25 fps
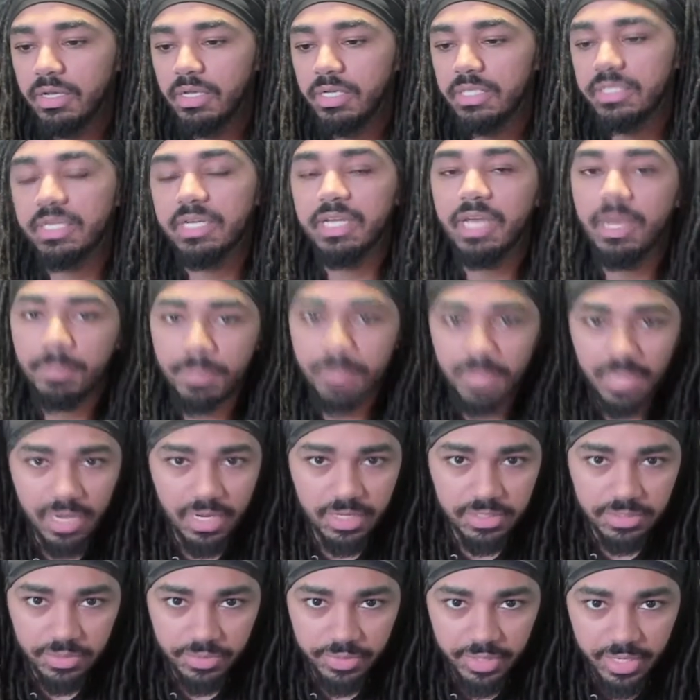
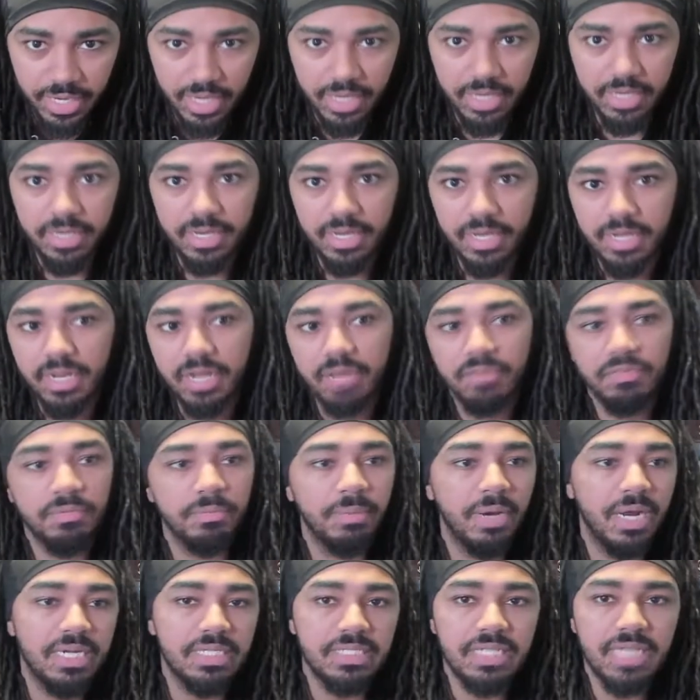capitalize on that
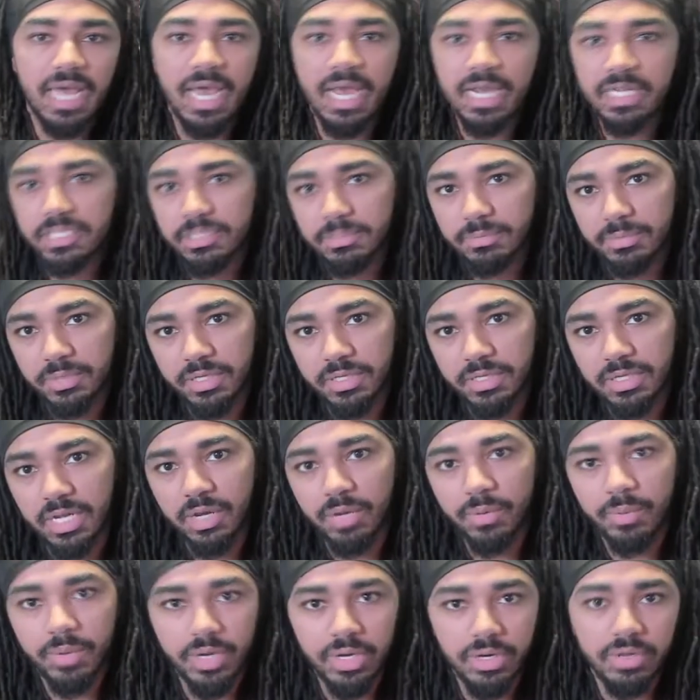everybody's asking me, like,
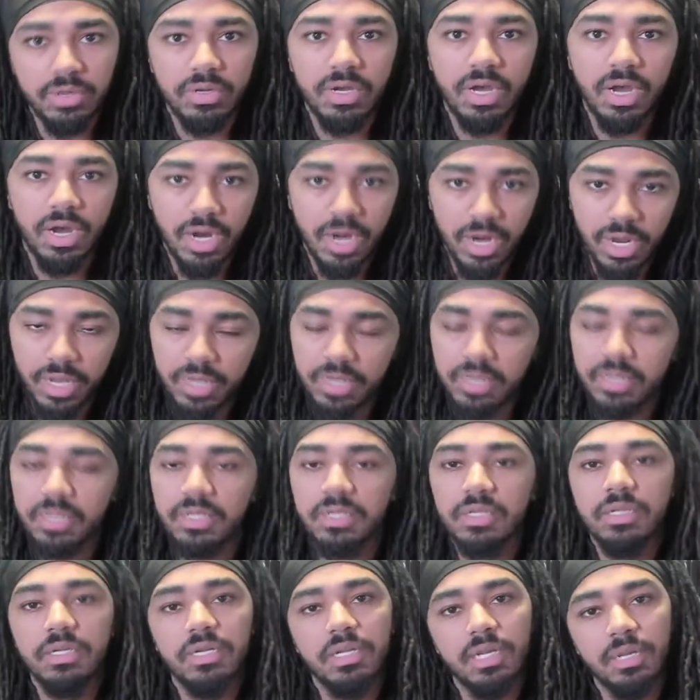well, all right,
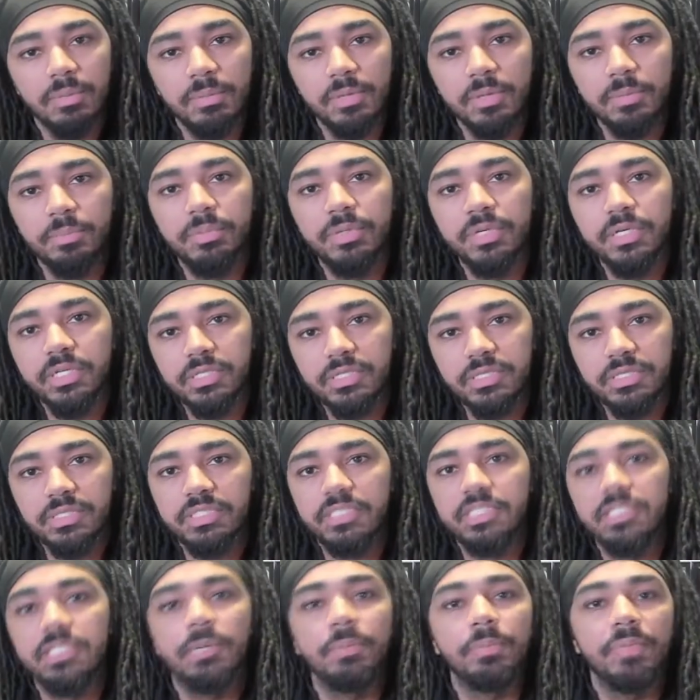let me put
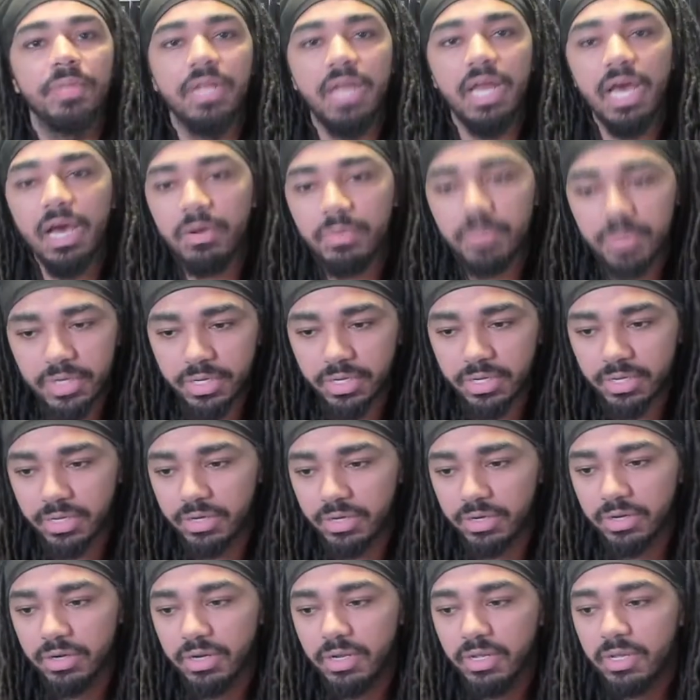something out
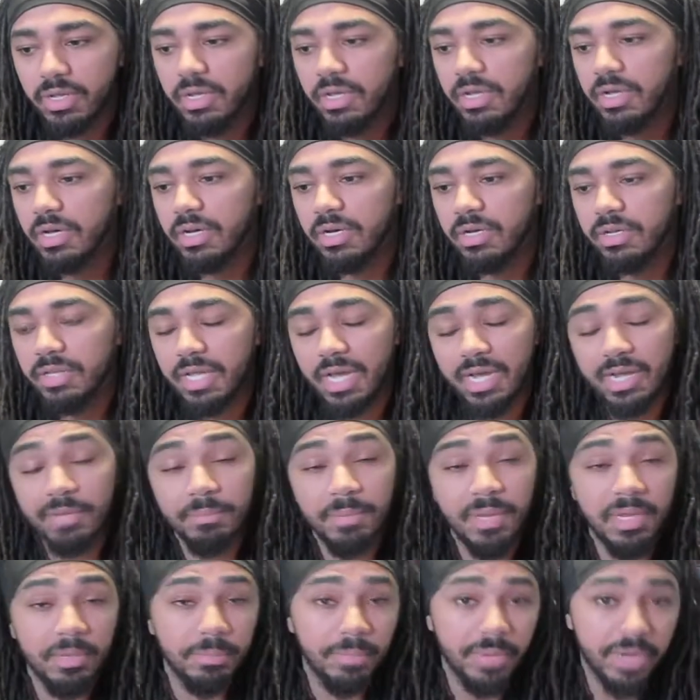there that I can
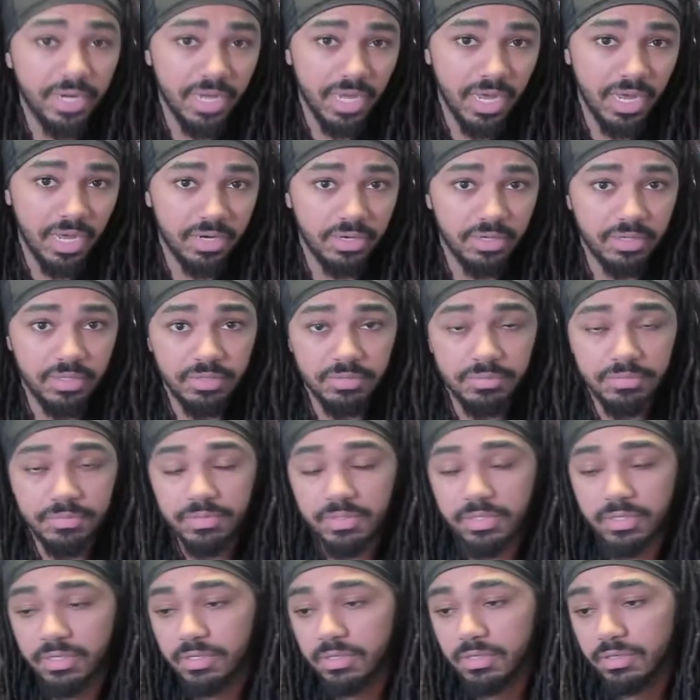make money out of,
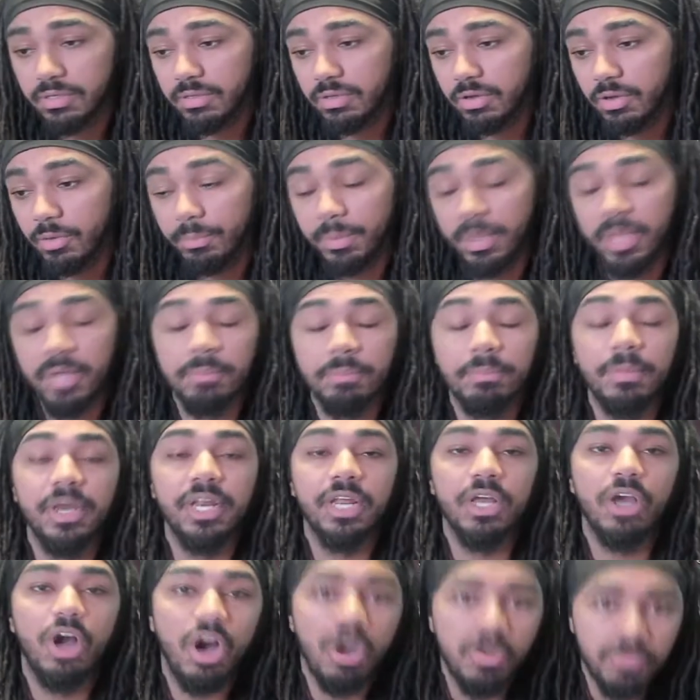or make
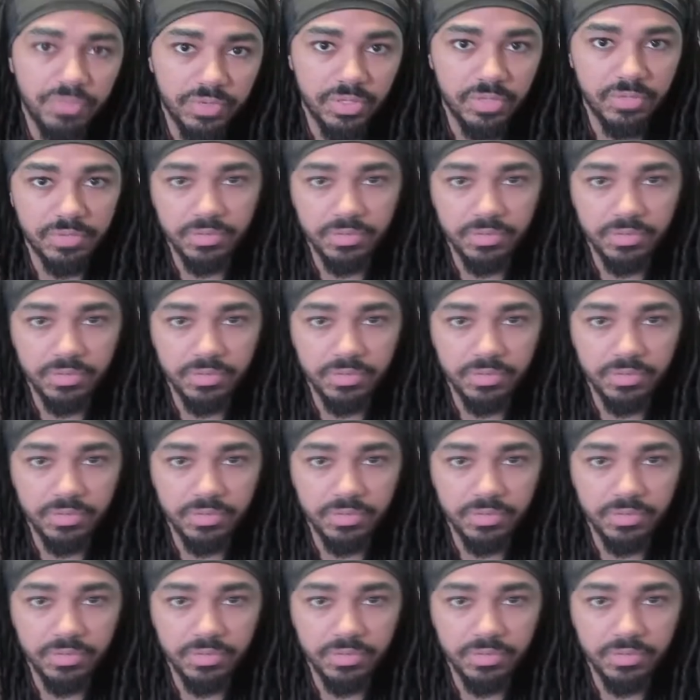money off of, I'm